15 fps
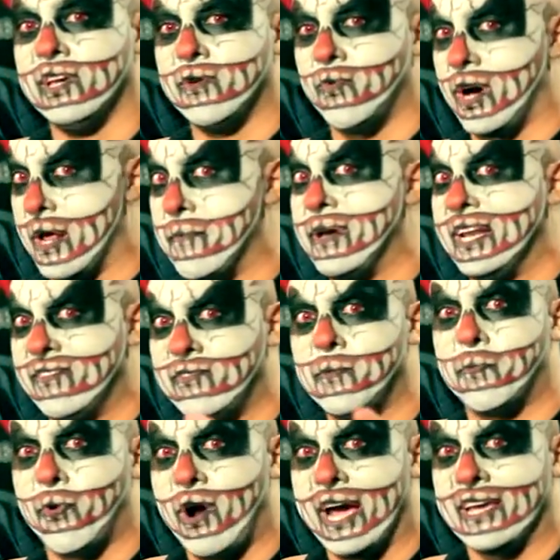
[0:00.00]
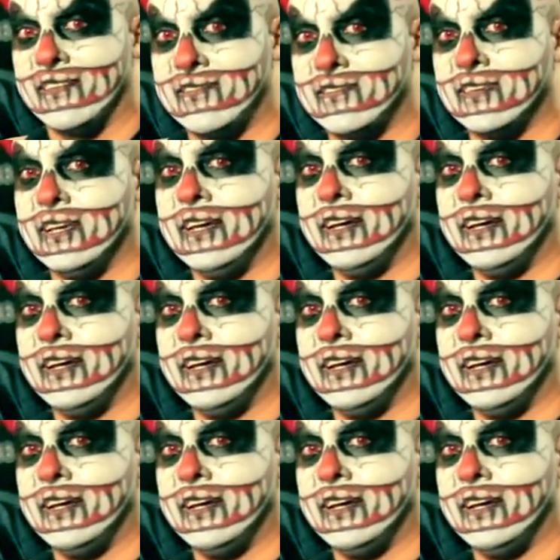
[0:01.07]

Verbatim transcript: What I mean is the price.